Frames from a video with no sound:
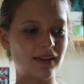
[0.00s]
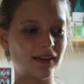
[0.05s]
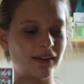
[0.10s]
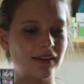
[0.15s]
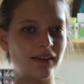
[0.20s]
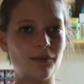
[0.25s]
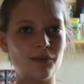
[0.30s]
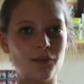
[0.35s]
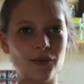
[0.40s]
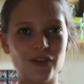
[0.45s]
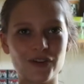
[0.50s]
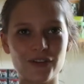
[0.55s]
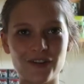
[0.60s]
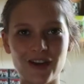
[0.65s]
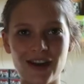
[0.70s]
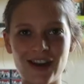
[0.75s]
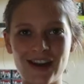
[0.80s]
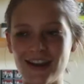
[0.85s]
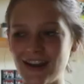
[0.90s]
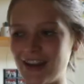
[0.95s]
is somewhat
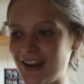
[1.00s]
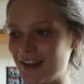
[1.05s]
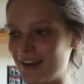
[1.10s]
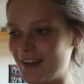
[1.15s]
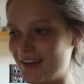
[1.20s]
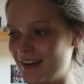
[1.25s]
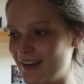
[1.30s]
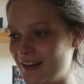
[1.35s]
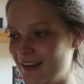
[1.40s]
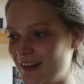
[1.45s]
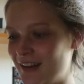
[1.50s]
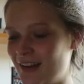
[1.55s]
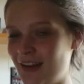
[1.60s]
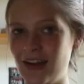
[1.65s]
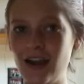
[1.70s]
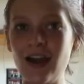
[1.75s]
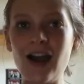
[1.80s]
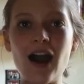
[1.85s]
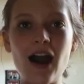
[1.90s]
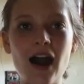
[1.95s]
tidy.
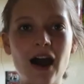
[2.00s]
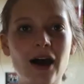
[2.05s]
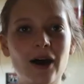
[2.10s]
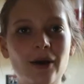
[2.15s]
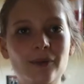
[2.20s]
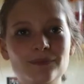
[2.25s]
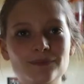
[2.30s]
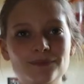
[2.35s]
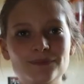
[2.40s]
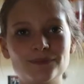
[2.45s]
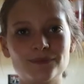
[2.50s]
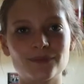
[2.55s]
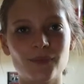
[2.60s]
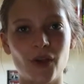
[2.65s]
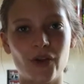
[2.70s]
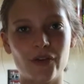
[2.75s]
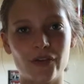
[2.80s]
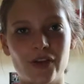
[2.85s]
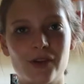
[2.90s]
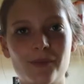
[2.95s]
I'll
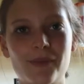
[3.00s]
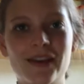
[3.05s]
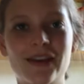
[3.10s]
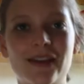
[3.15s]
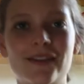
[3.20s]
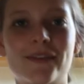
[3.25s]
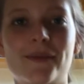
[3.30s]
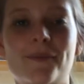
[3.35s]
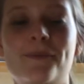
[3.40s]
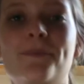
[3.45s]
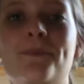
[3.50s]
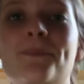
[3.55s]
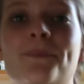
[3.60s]
show you my desk.